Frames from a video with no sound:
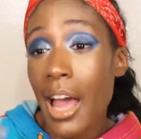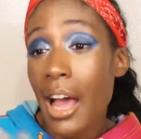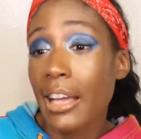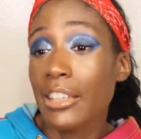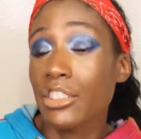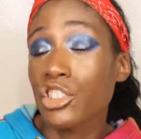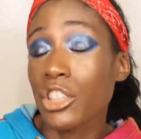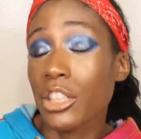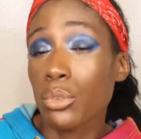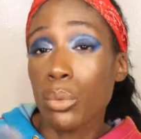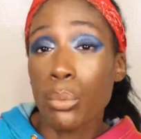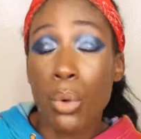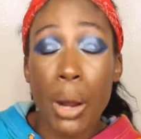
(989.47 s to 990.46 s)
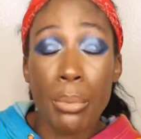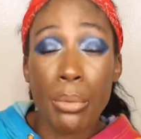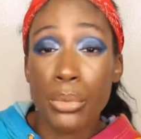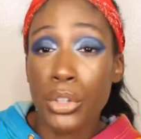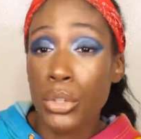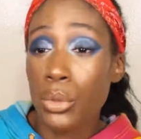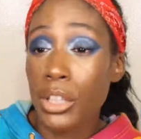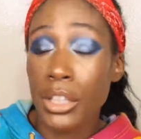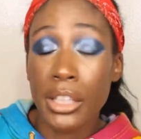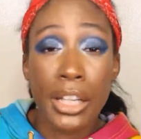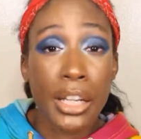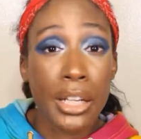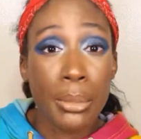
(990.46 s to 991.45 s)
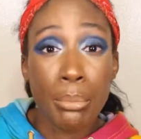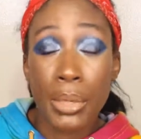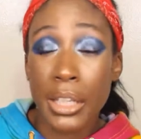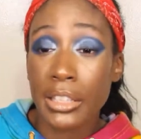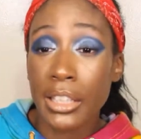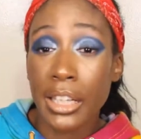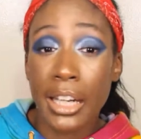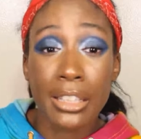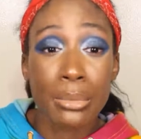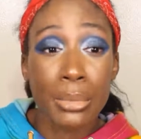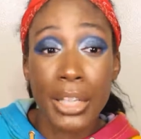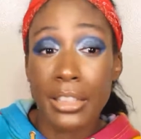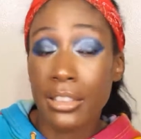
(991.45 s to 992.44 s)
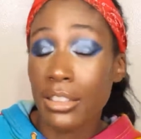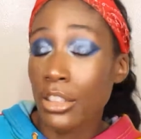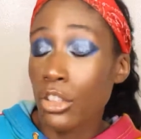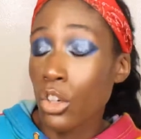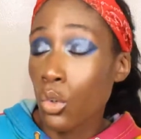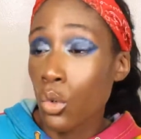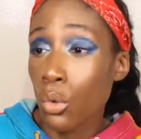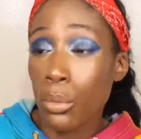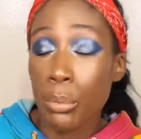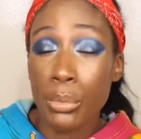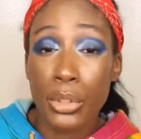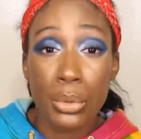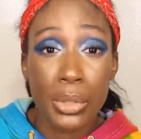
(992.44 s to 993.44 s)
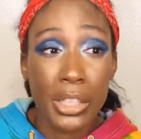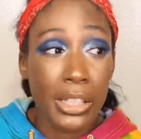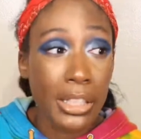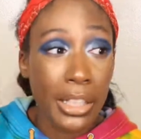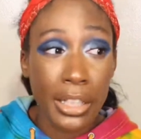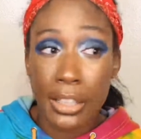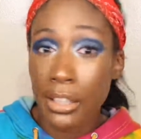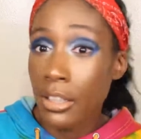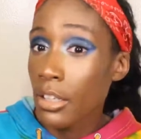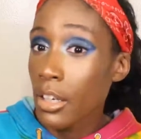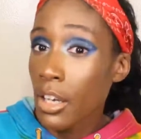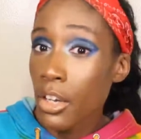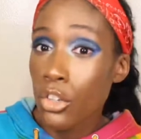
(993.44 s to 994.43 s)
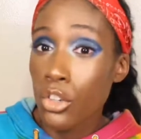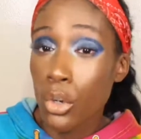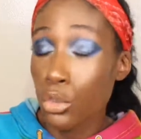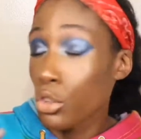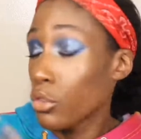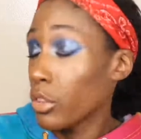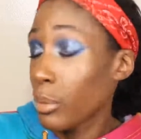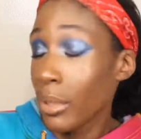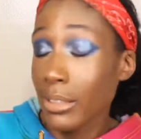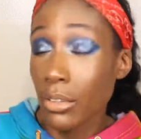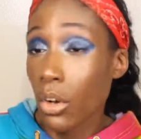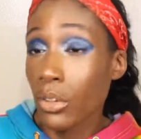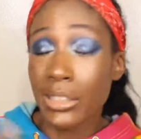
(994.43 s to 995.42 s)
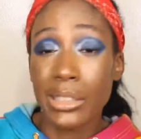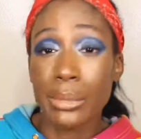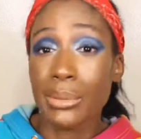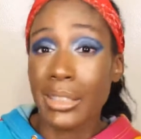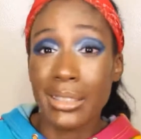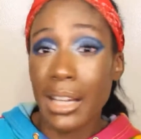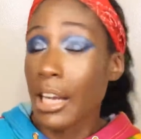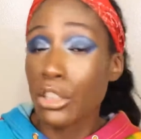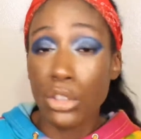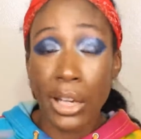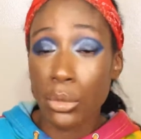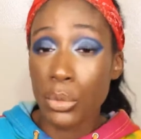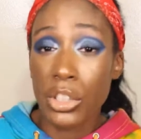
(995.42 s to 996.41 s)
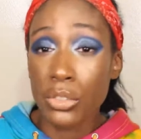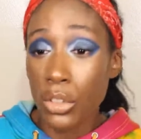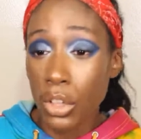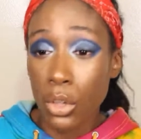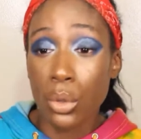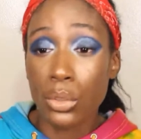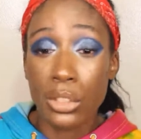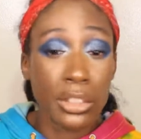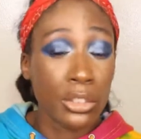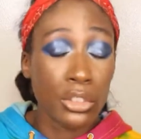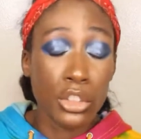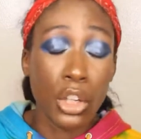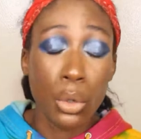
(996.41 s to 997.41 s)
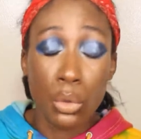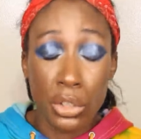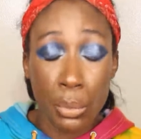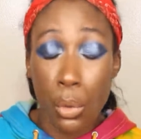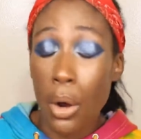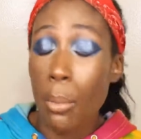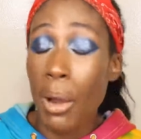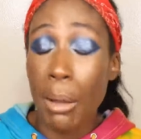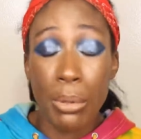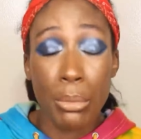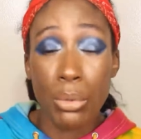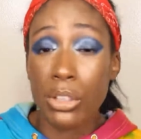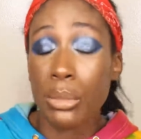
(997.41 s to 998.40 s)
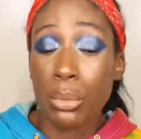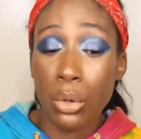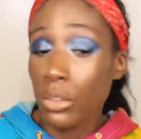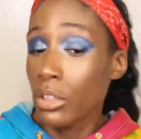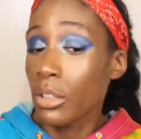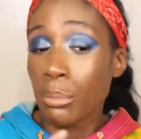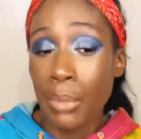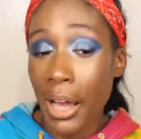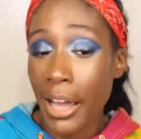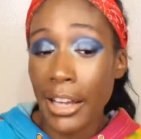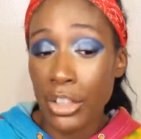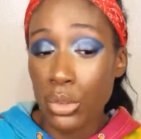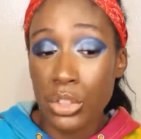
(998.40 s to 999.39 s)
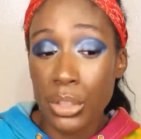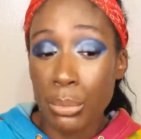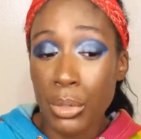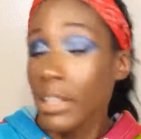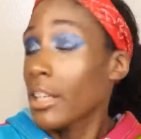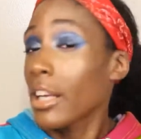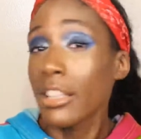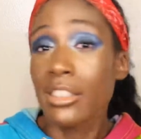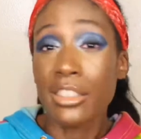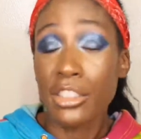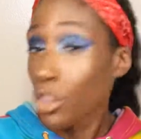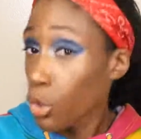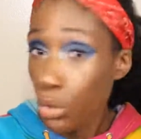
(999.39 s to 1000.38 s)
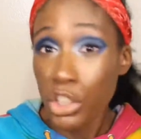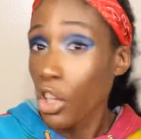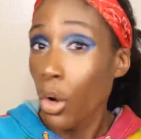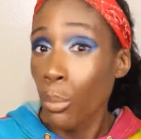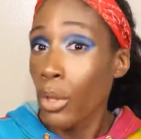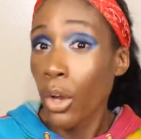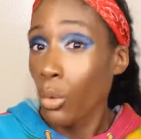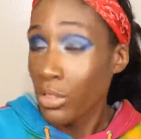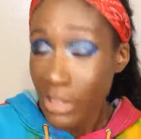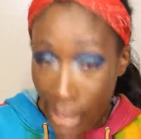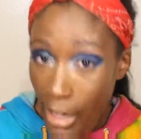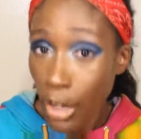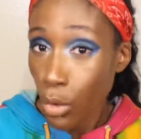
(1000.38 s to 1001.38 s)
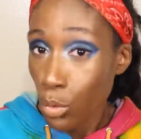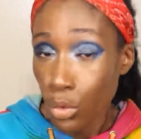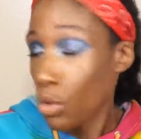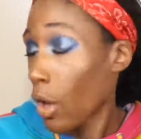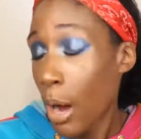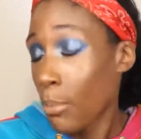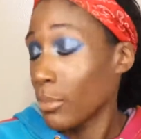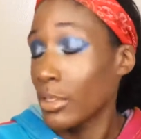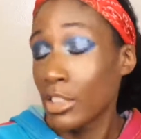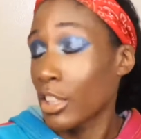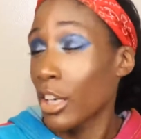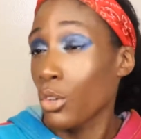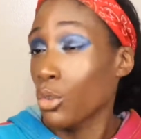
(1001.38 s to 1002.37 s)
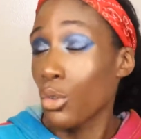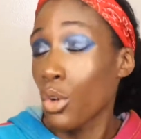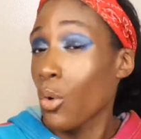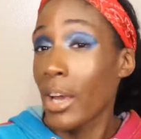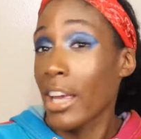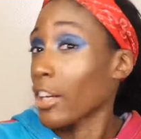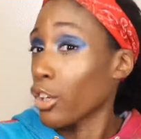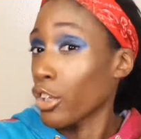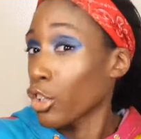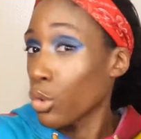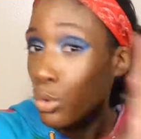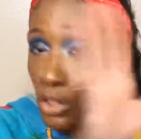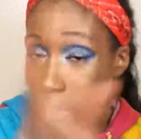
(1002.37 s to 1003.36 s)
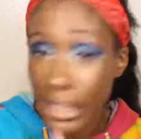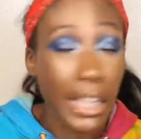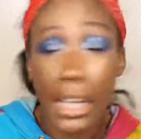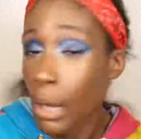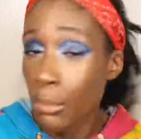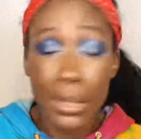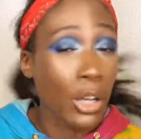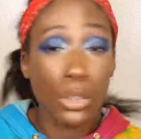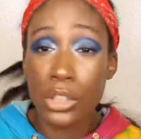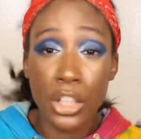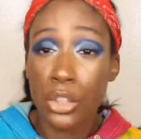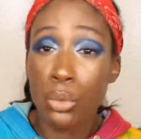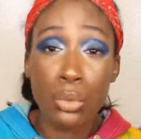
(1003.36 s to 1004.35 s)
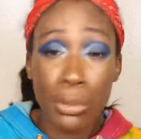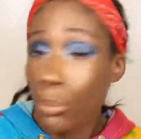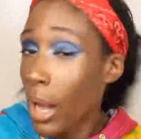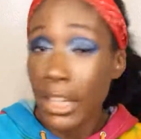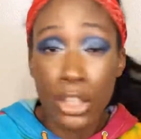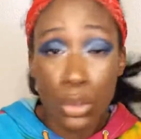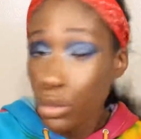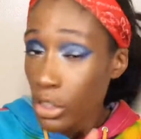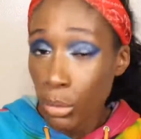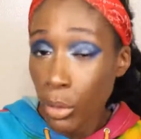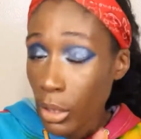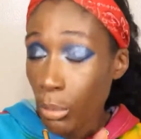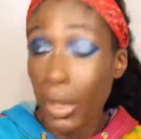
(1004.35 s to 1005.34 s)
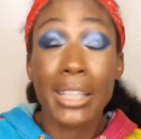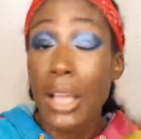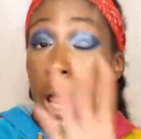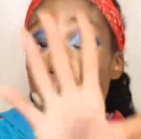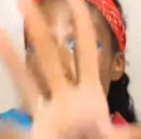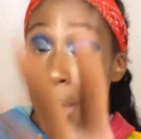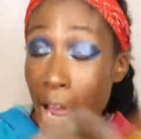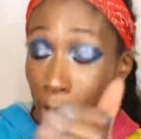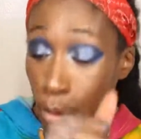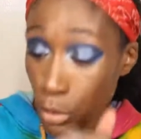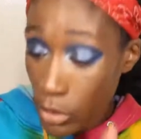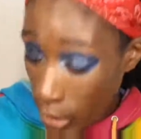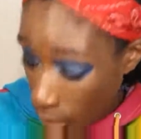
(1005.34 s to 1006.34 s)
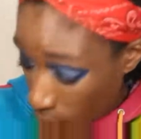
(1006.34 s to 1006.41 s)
it's just when Propa Beauty and Mented Cosmetics and the UOMA Beauty and you know, Juvia's Place have all these lipsticks out. I try to reach for those and, you know, support my people as opposed to buying Gucci. But since the Gucci going to be on sale, you know, I'm going to tell you to go ahead and get the Gucci then. I'm not going to tell you to buy the Gucci regular price. Buy it on sale.